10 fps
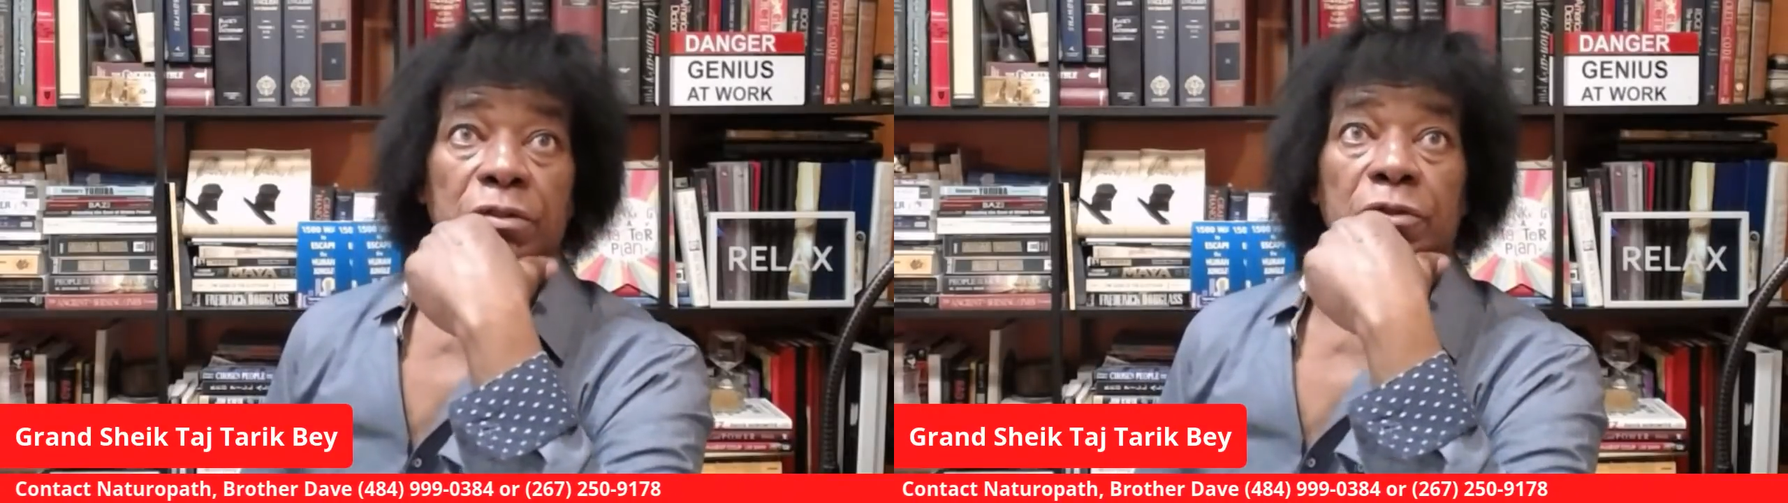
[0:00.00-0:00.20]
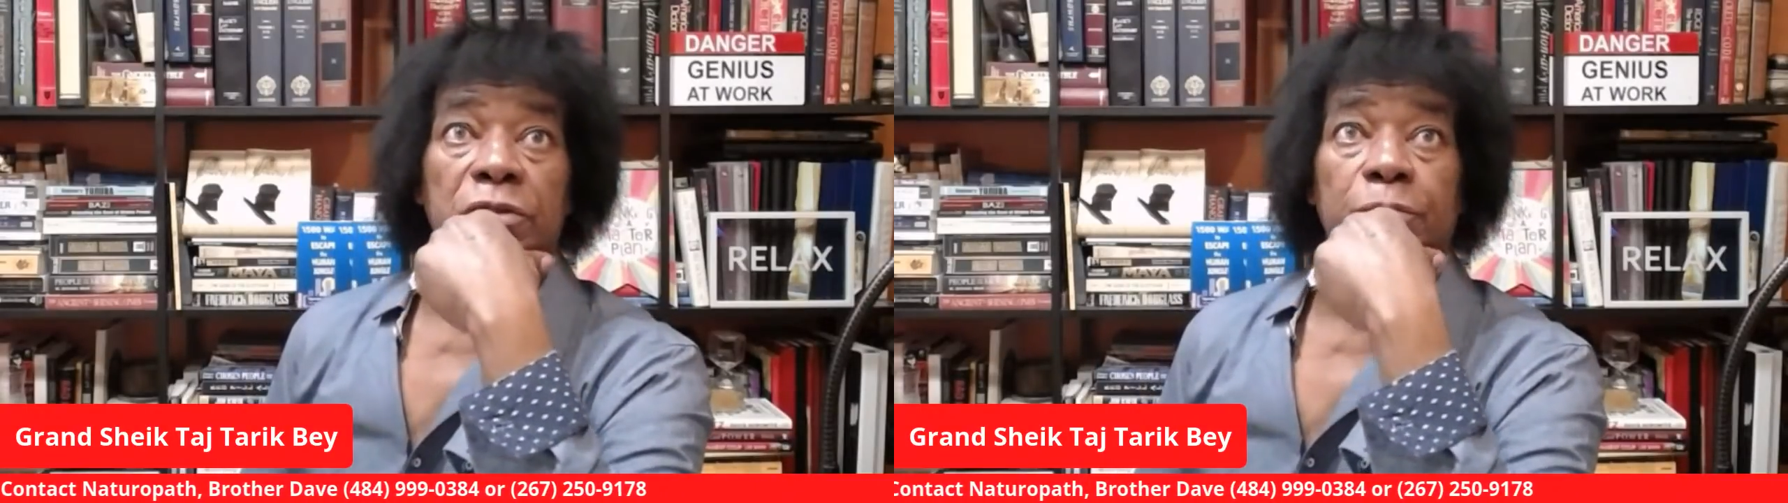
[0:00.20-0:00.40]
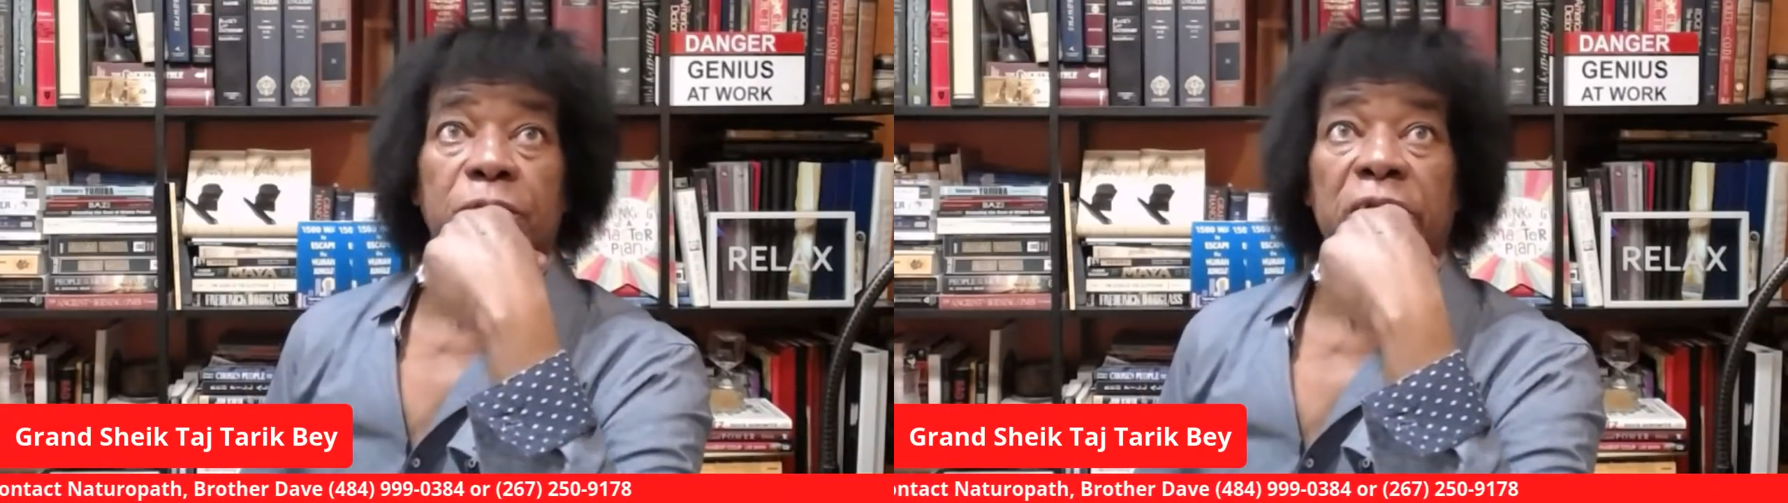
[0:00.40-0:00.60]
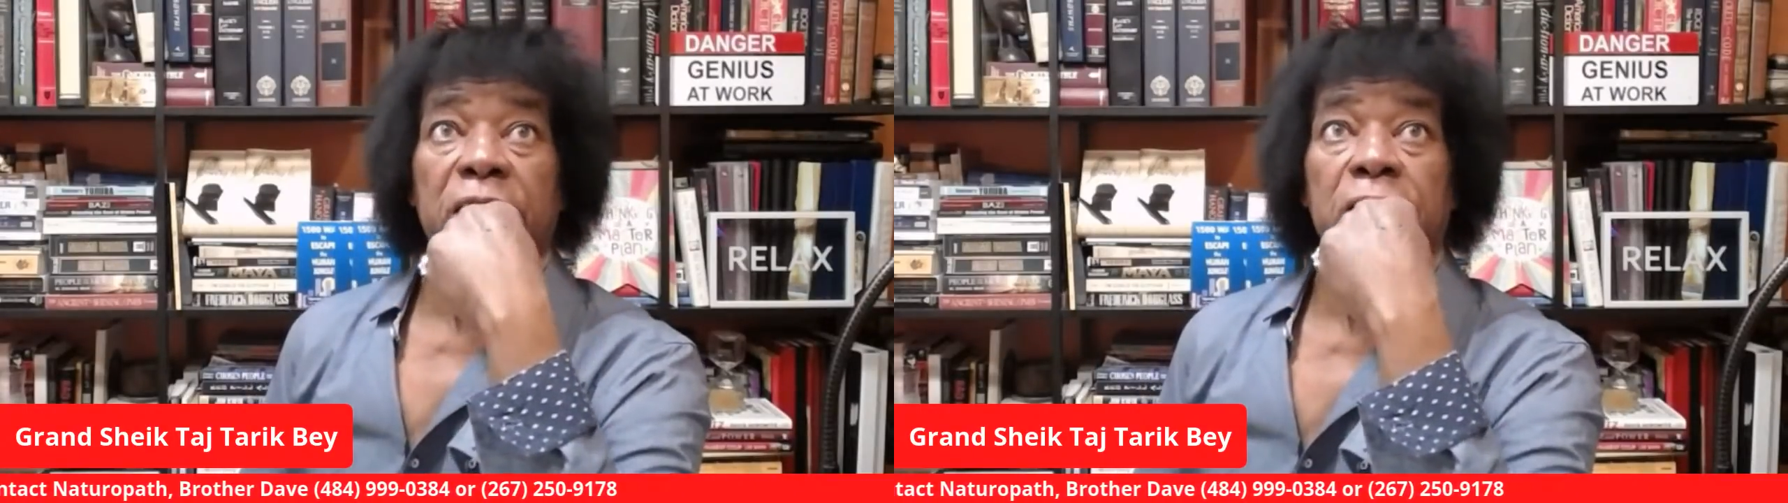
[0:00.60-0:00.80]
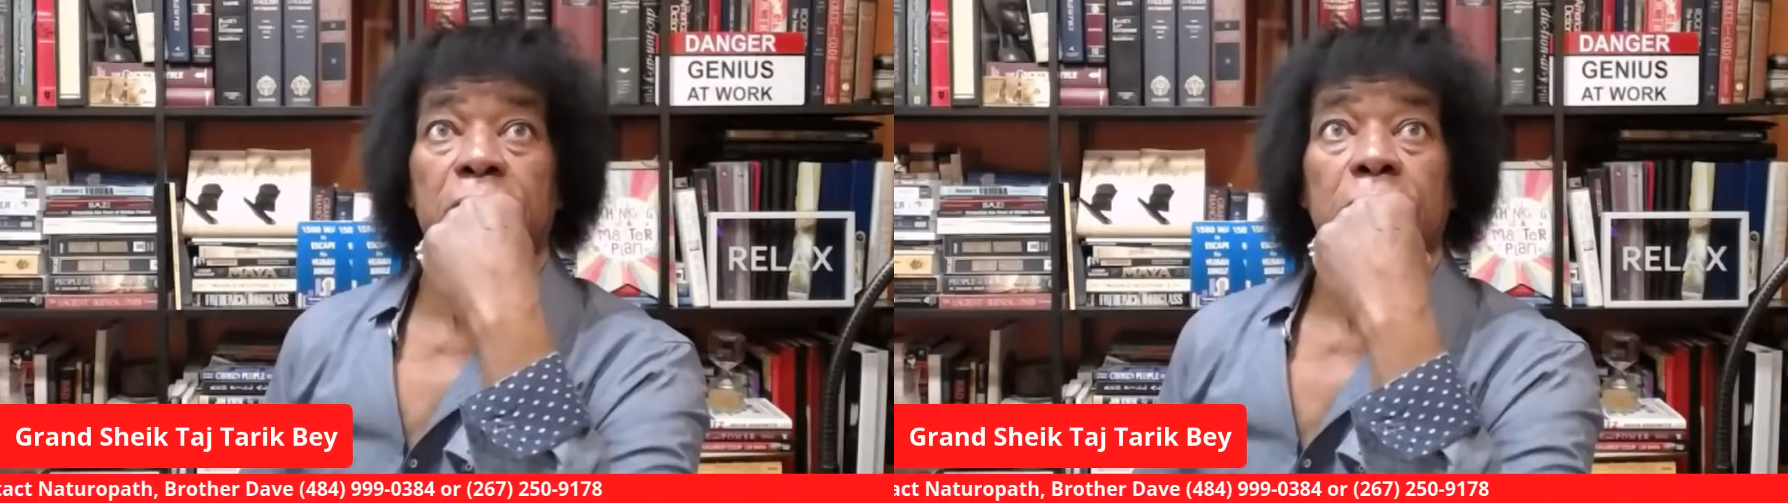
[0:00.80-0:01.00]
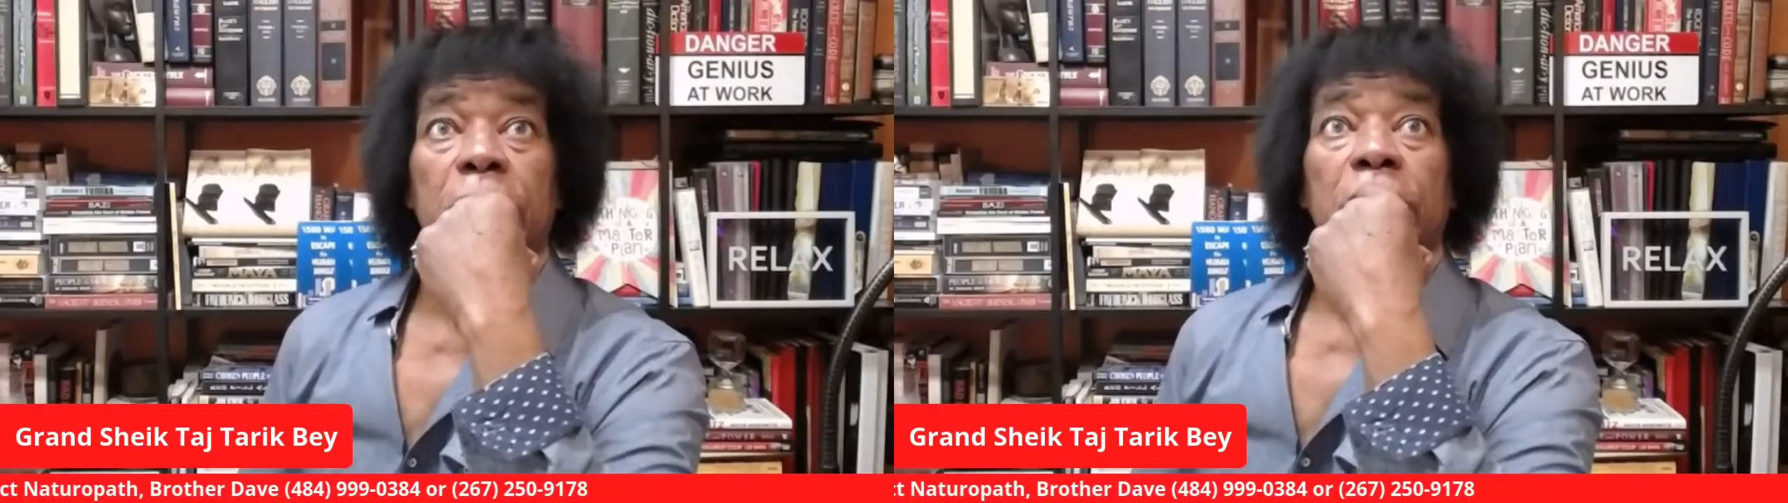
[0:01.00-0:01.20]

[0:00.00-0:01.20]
on the planet